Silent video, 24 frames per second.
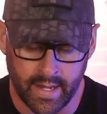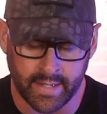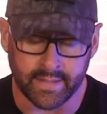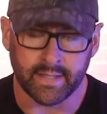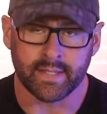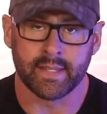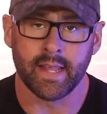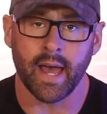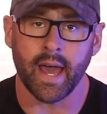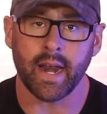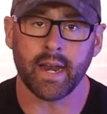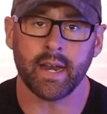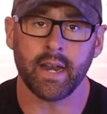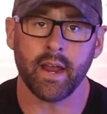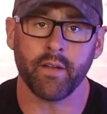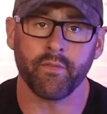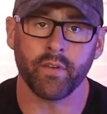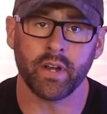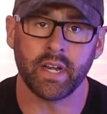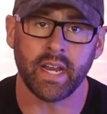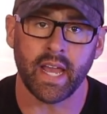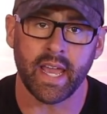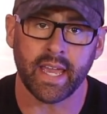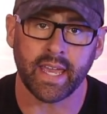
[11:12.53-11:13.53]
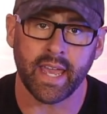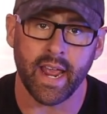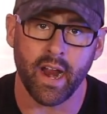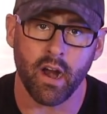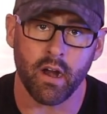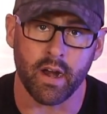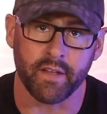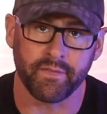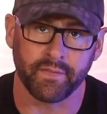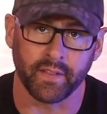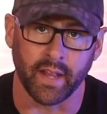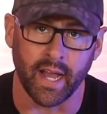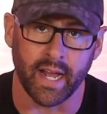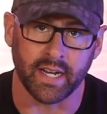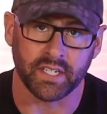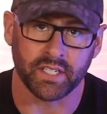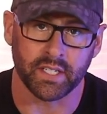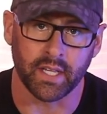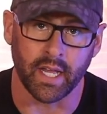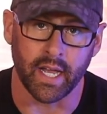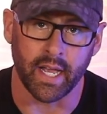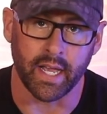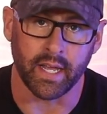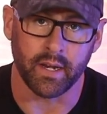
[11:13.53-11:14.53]
It's not an everyday carry
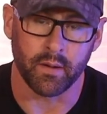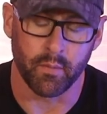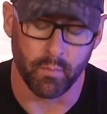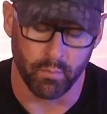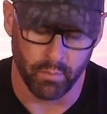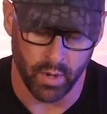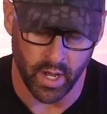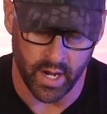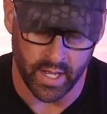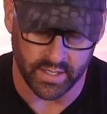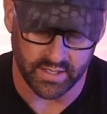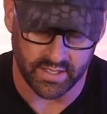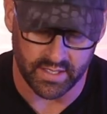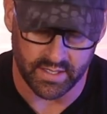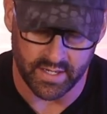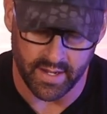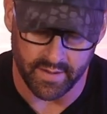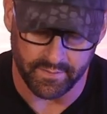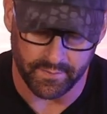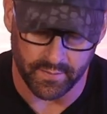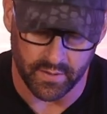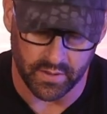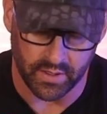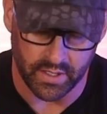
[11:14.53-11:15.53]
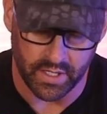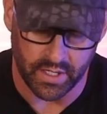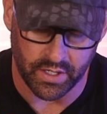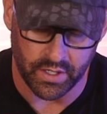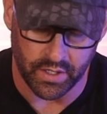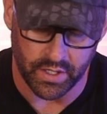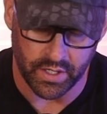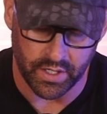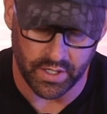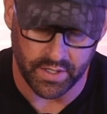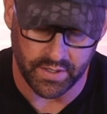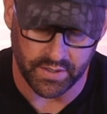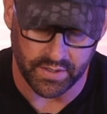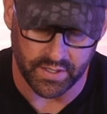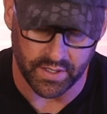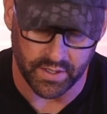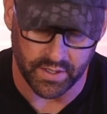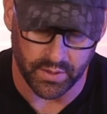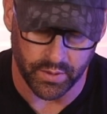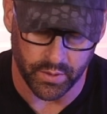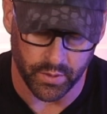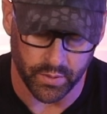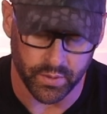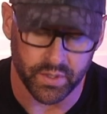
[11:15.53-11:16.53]
flashlight, but it's definitely good
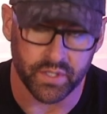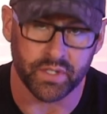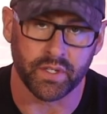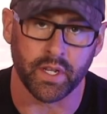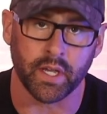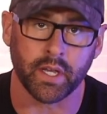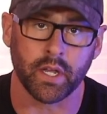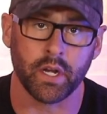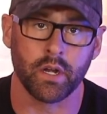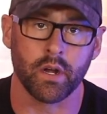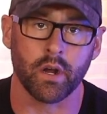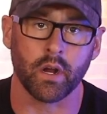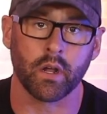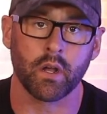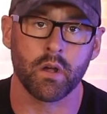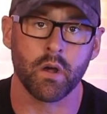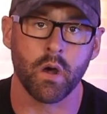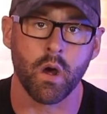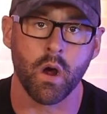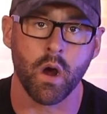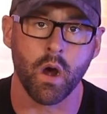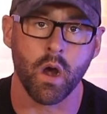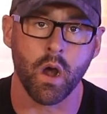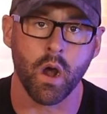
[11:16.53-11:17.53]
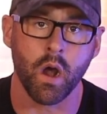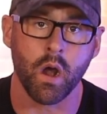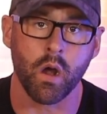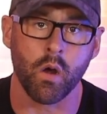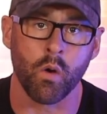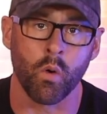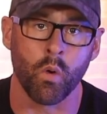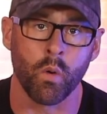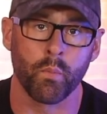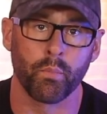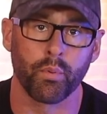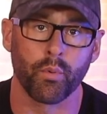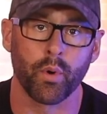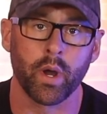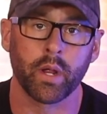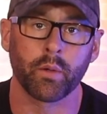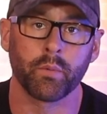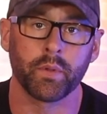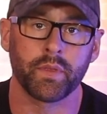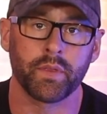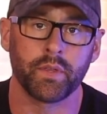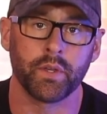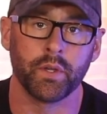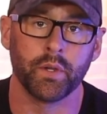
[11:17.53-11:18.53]
to stick in your car or bring
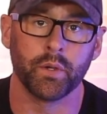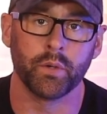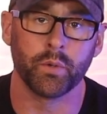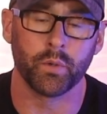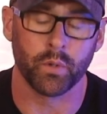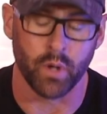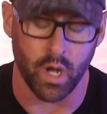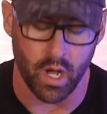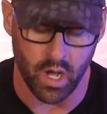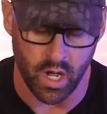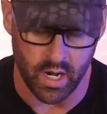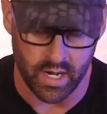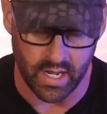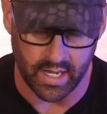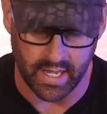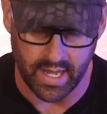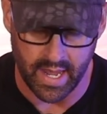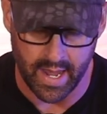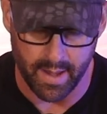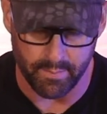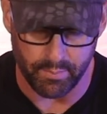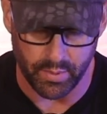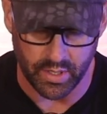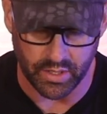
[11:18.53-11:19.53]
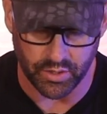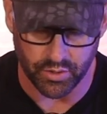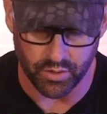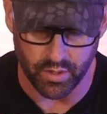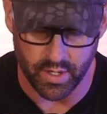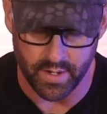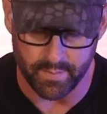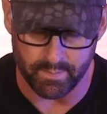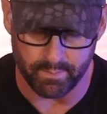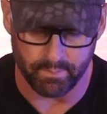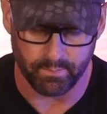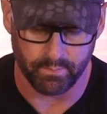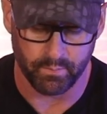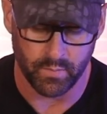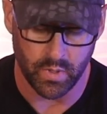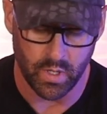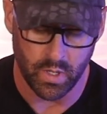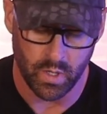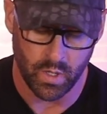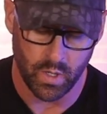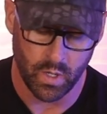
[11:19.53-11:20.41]
with you on a camping trip.